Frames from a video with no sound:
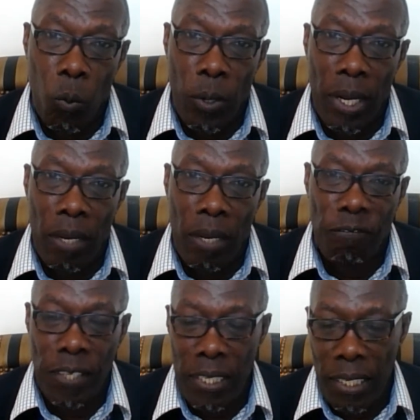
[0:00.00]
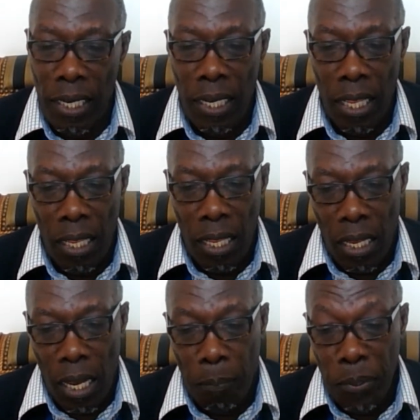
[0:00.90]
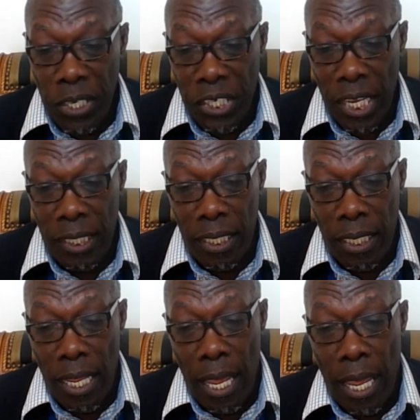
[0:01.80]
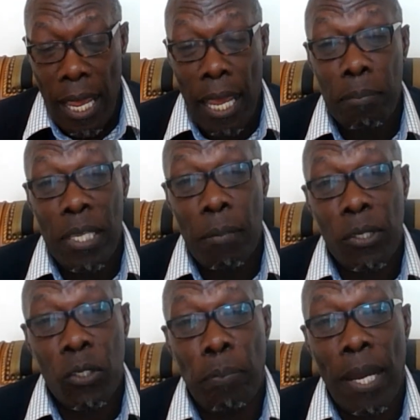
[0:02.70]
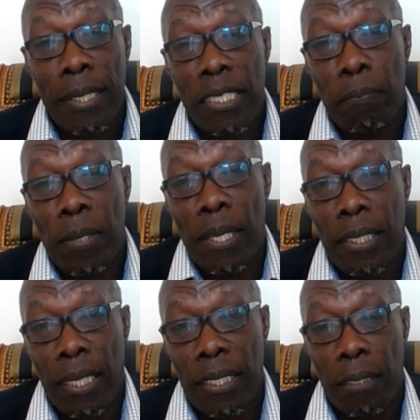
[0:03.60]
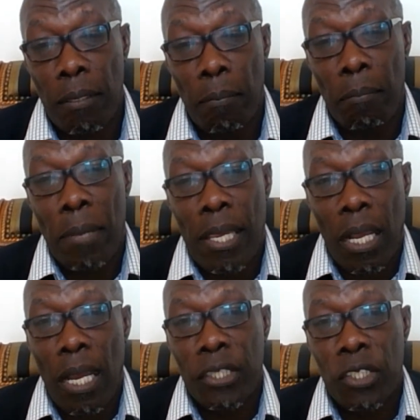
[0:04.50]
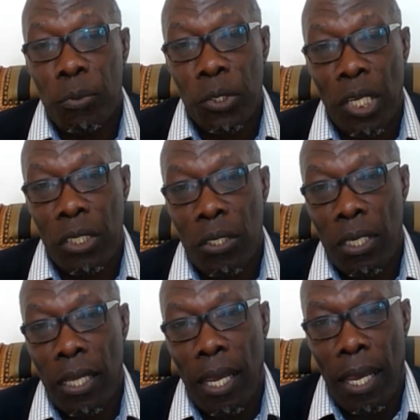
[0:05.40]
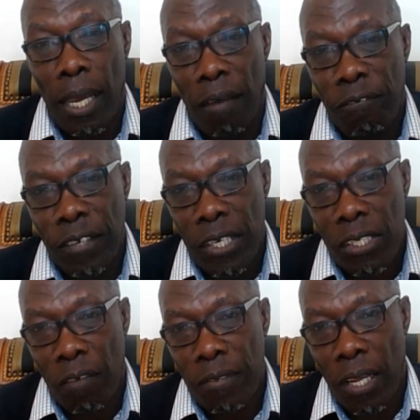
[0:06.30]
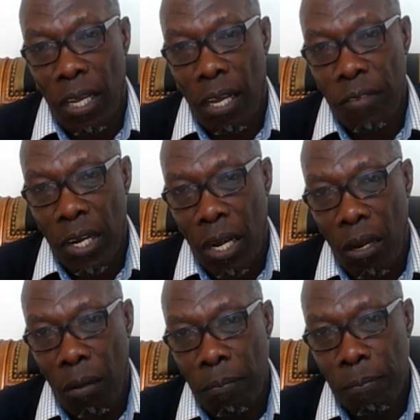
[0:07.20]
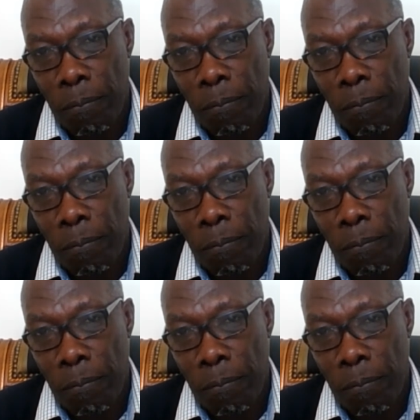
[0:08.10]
will feel appreciated and be able to participate and make a contribution to the affairs of their club.